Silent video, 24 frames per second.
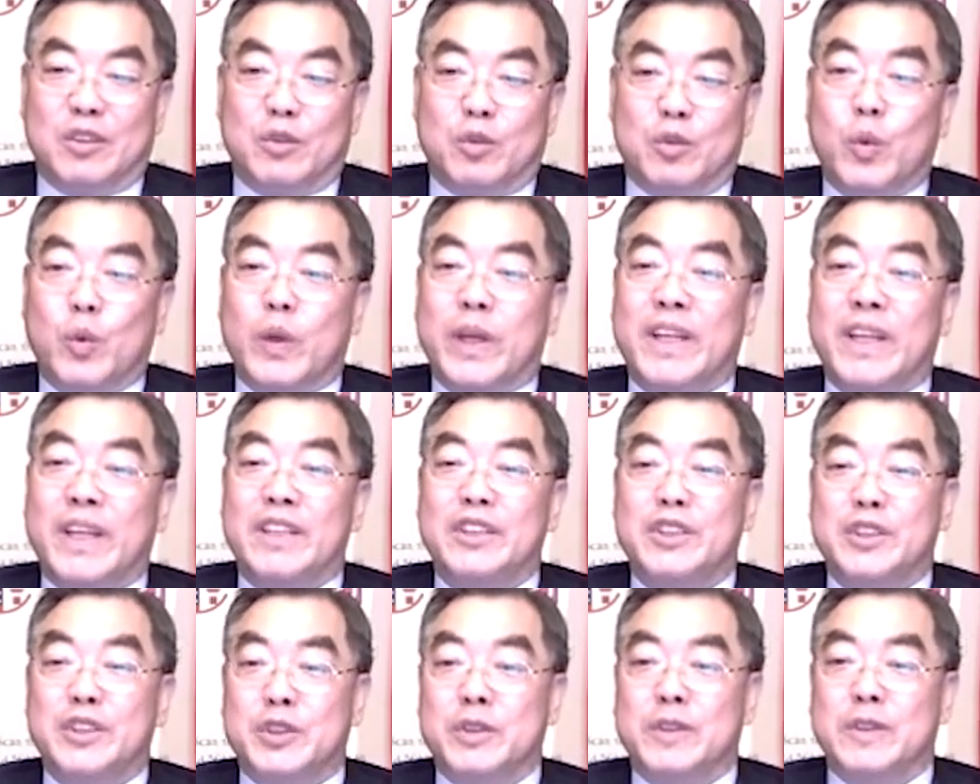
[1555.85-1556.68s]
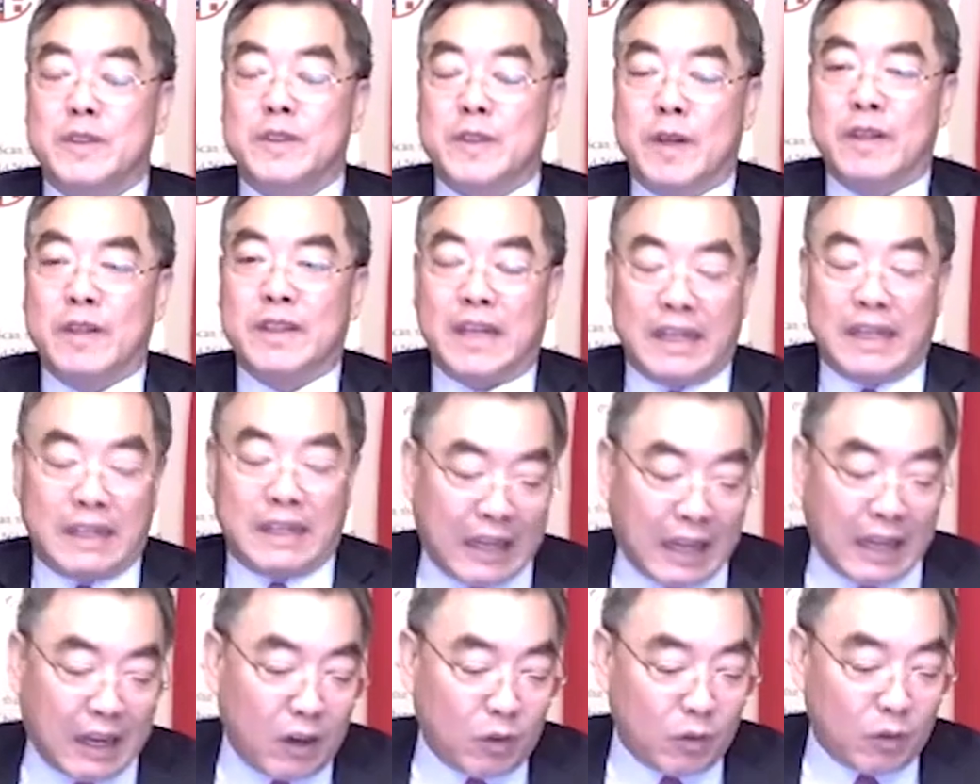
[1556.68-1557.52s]
We should not
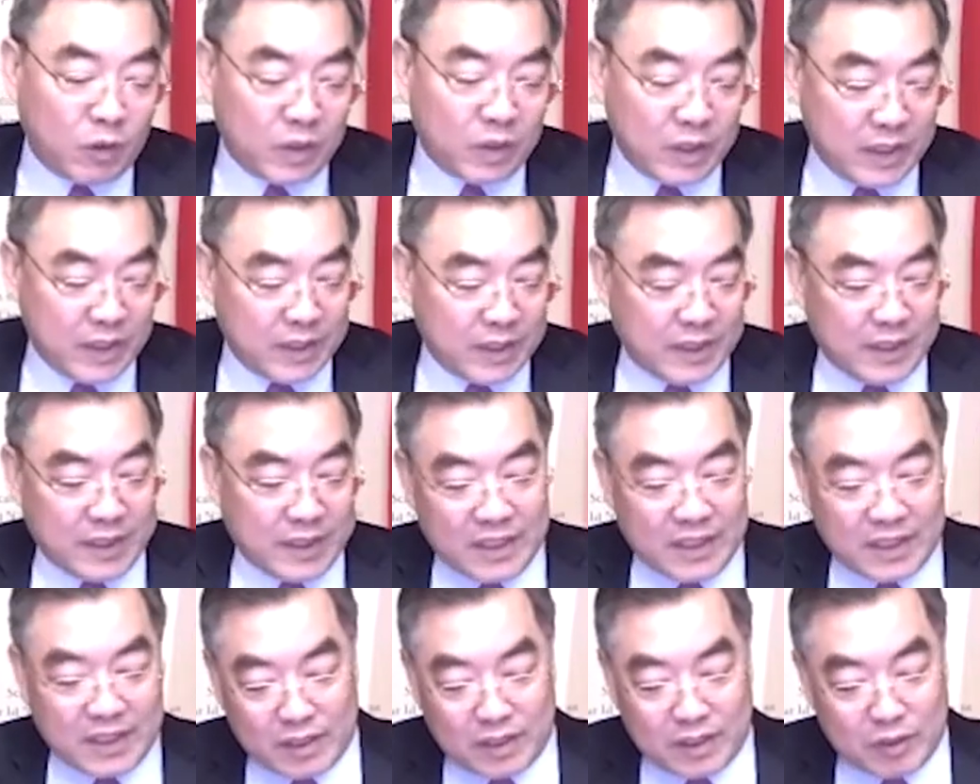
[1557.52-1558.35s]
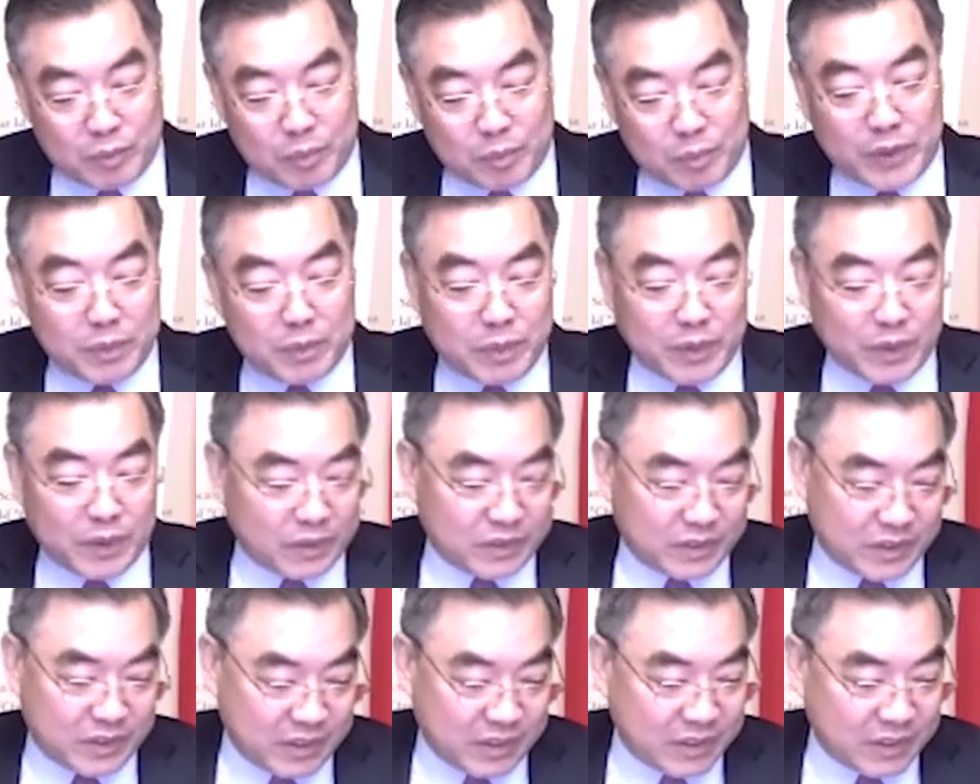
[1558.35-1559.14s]
allow people,